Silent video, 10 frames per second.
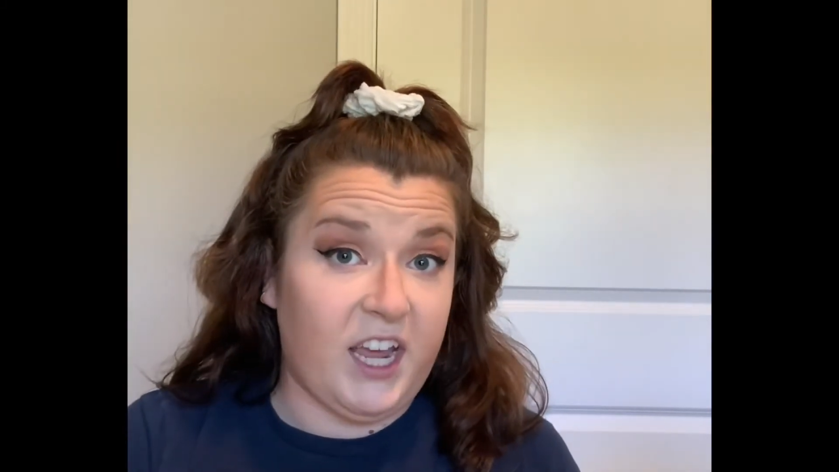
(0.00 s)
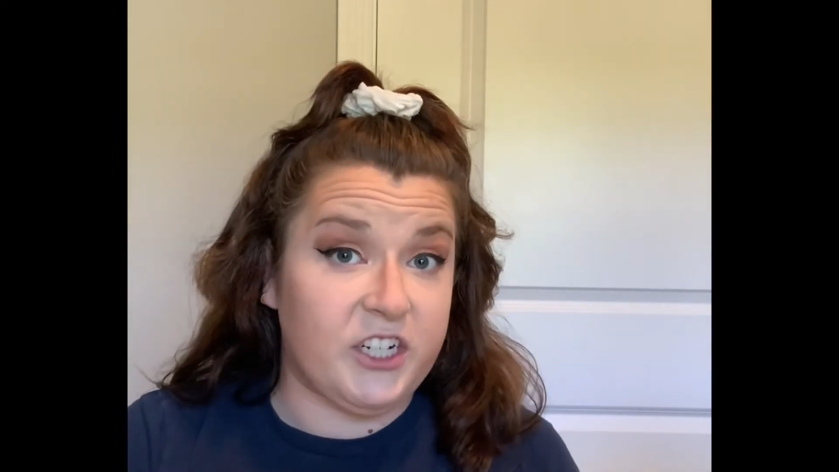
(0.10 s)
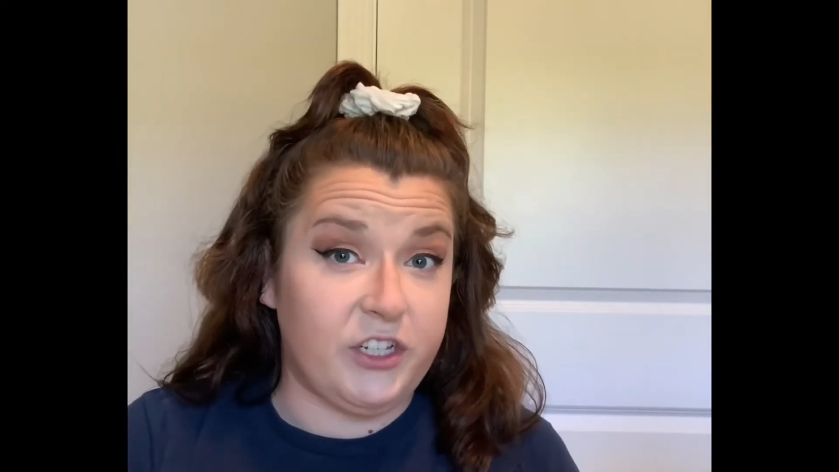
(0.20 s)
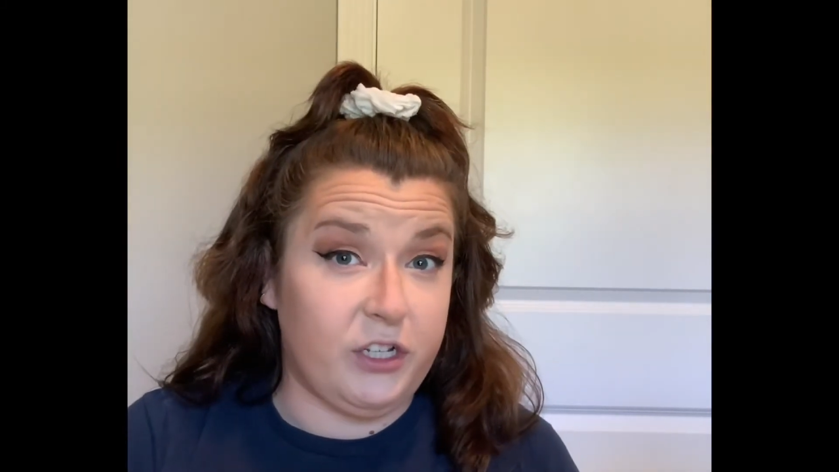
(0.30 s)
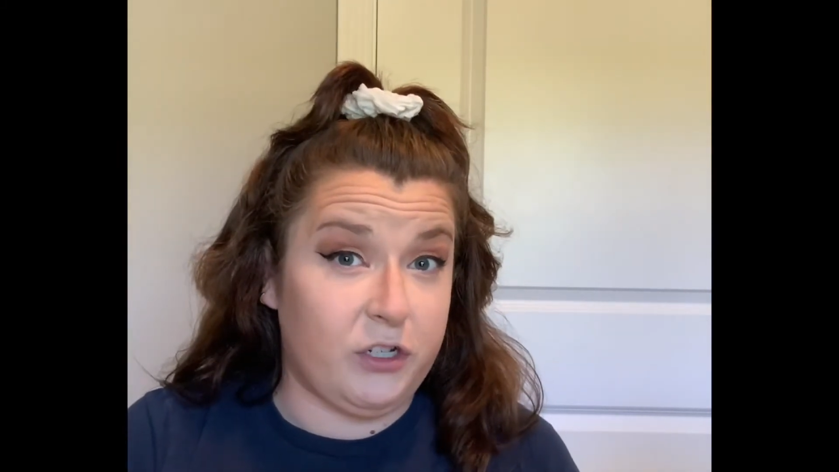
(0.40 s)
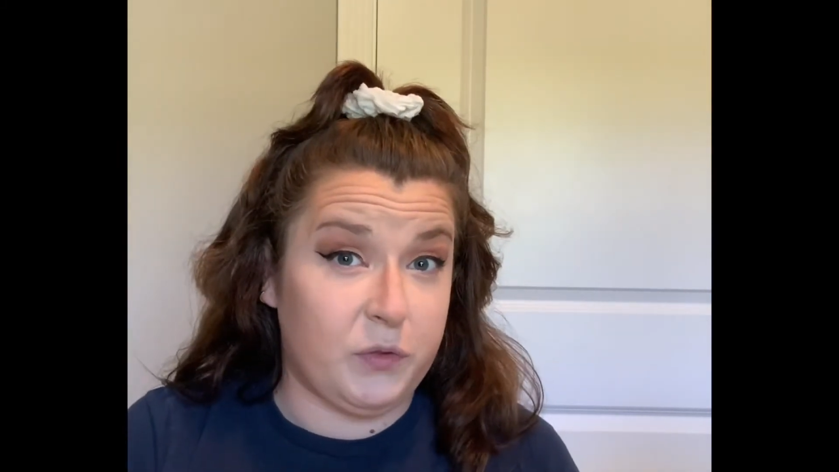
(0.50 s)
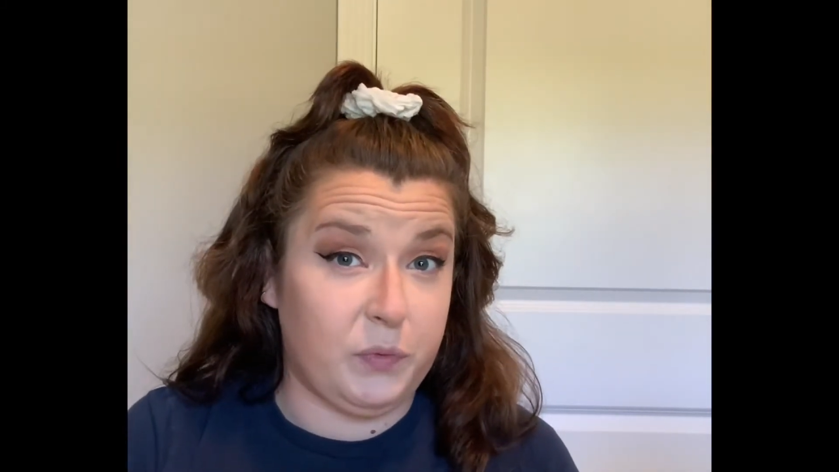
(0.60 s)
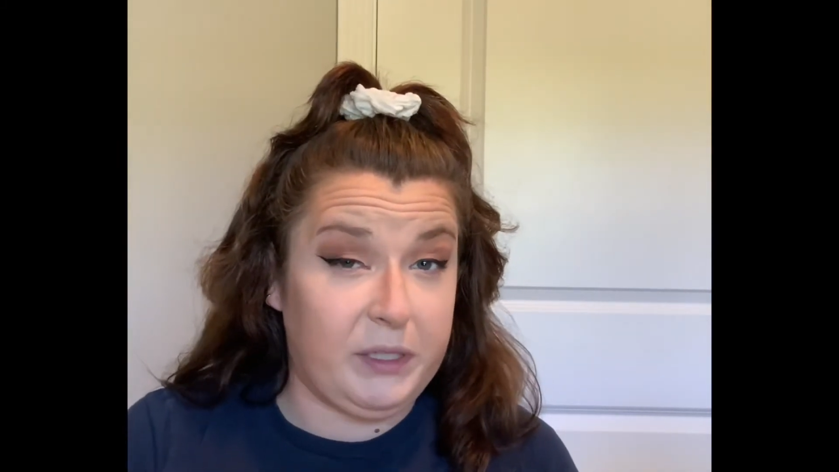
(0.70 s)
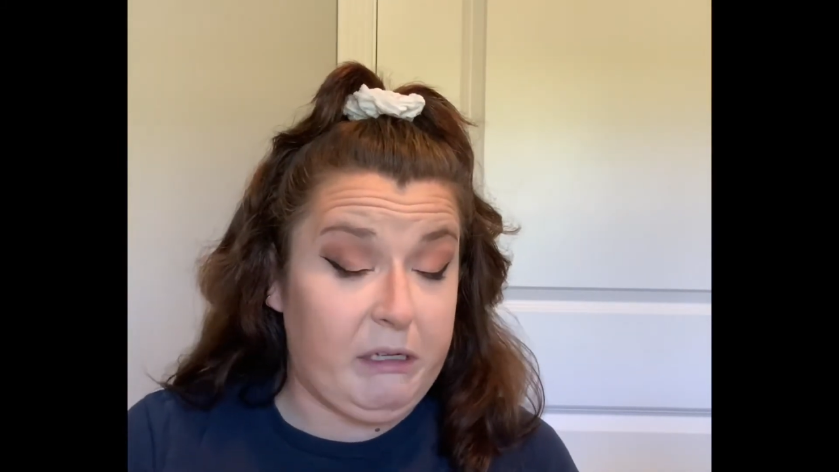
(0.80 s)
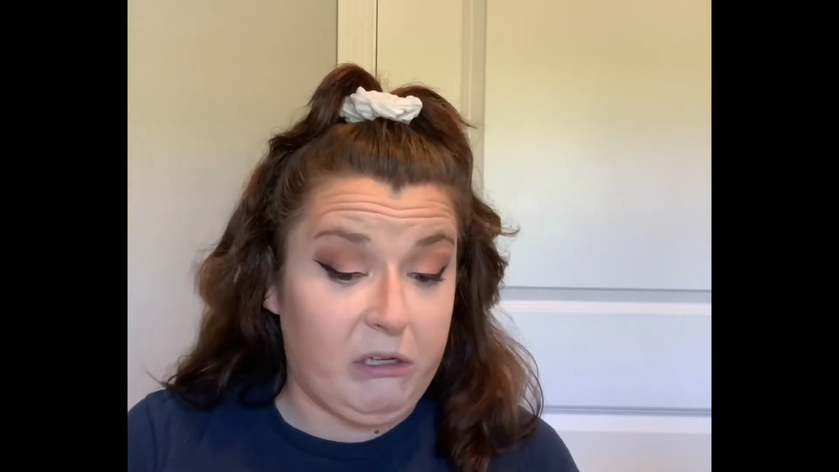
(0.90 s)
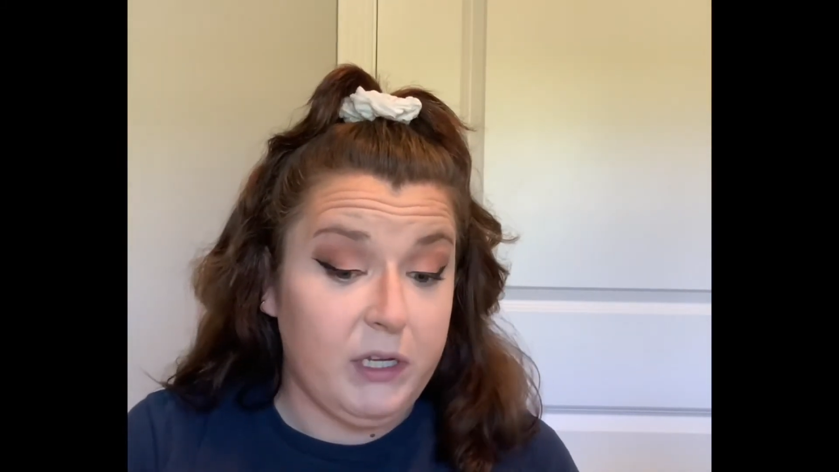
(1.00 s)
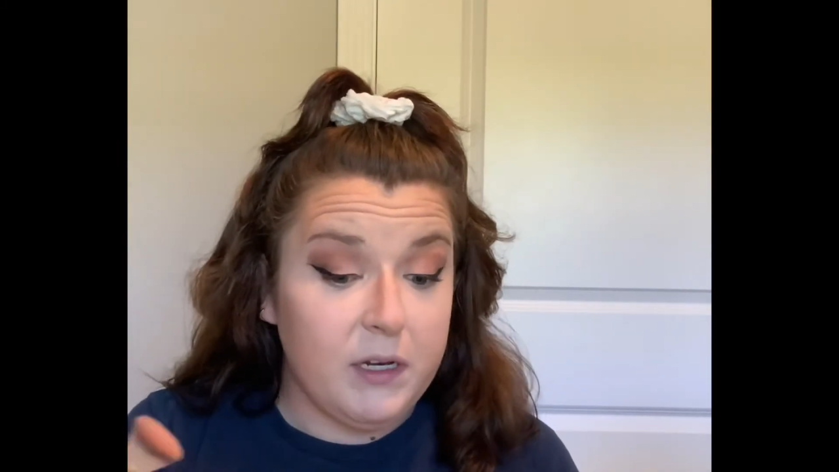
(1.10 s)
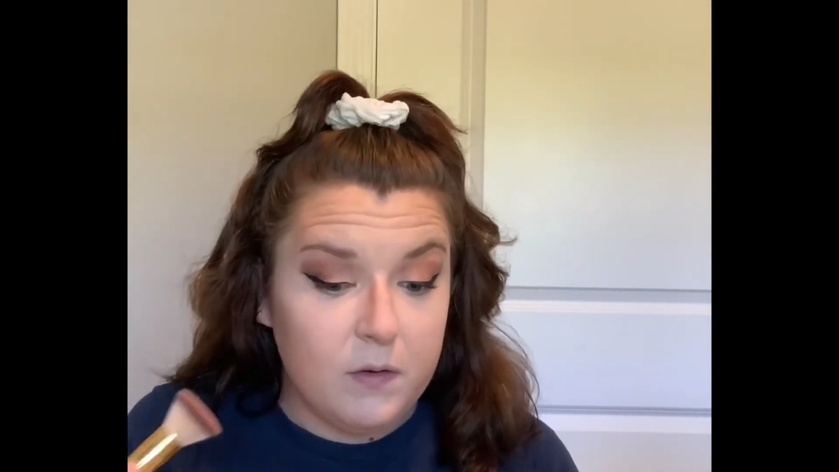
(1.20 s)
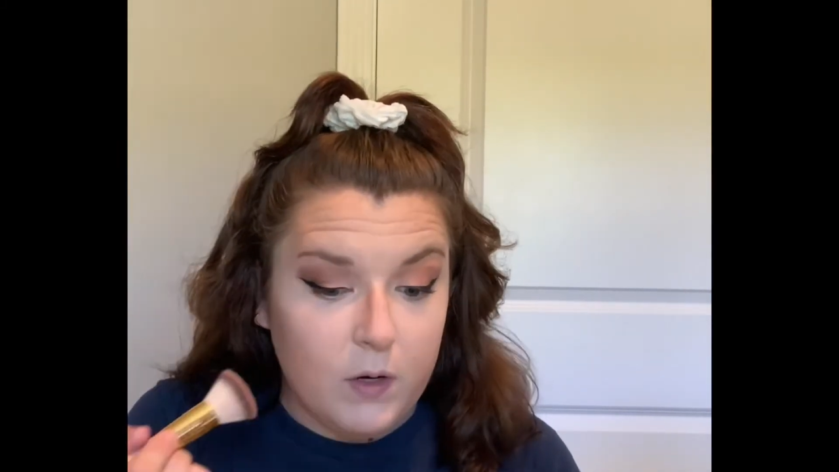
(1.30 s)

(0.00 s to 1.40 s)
actually looks really good.